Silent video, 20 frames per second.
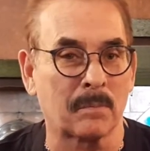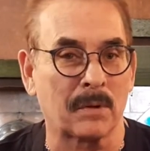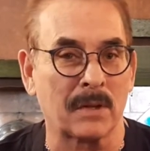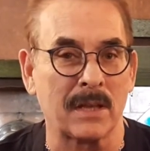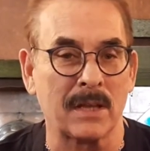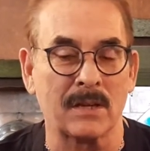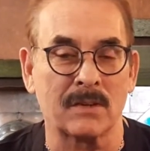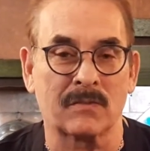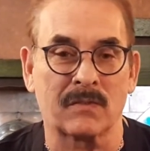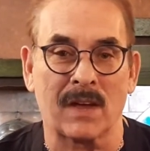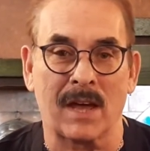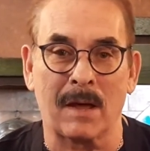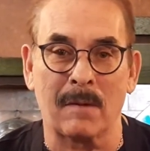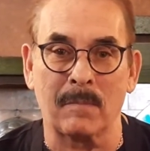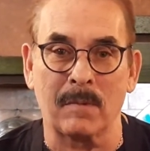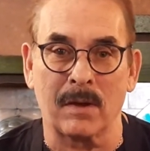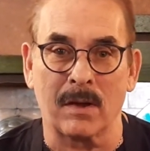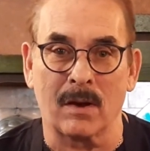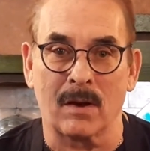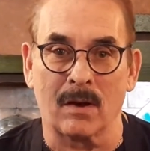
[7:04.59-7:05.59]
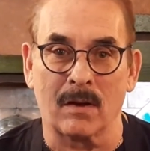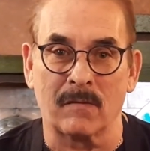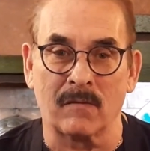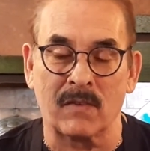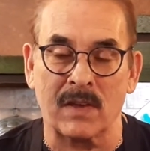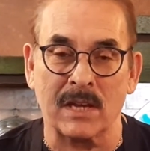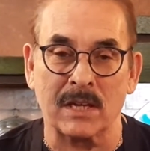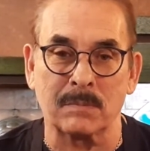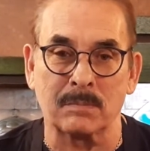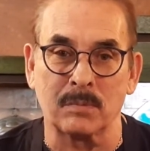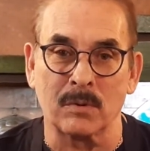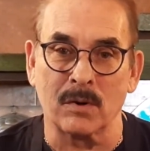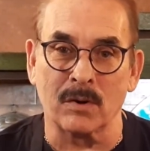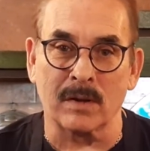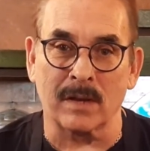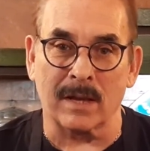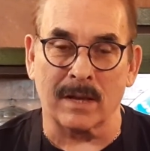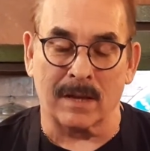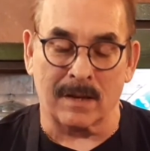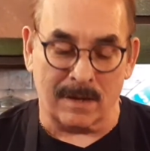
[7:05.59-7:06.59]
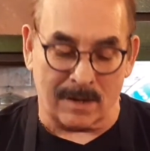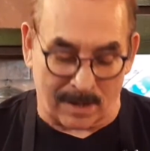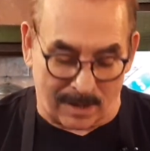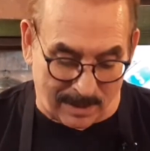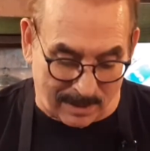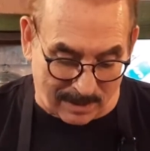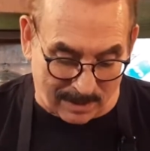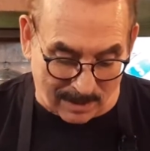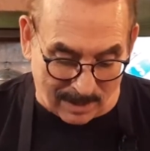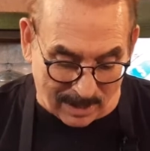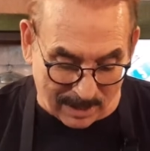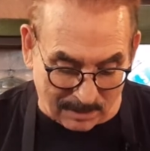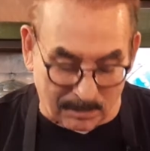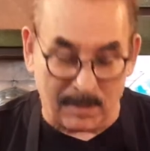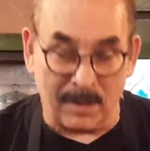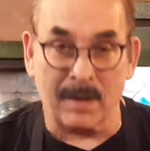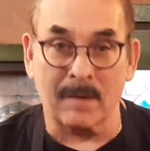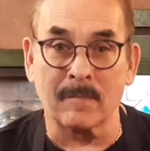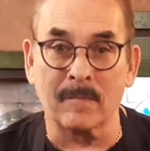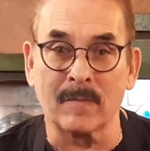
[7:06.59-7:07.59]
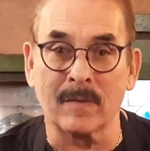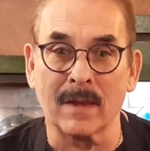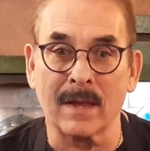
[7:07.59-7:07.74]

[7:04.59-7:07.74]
Please find me on Facebook and, and like me.